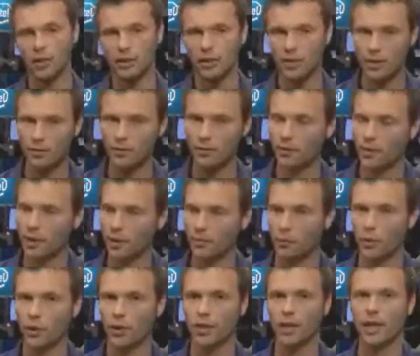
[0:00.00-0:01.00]
.NET
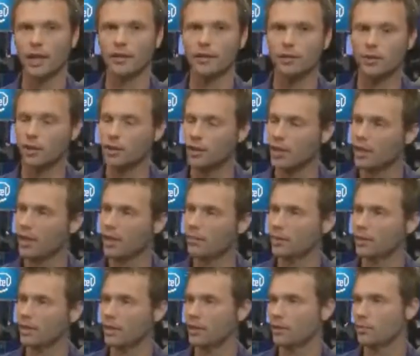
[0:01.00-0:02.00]
framework and the .NET
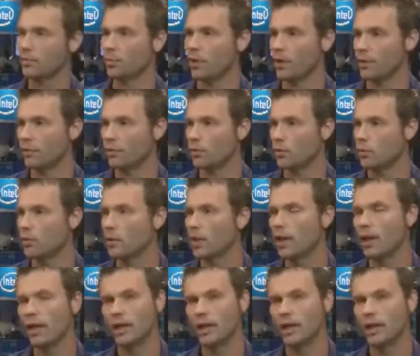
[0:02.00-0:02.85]
application platform,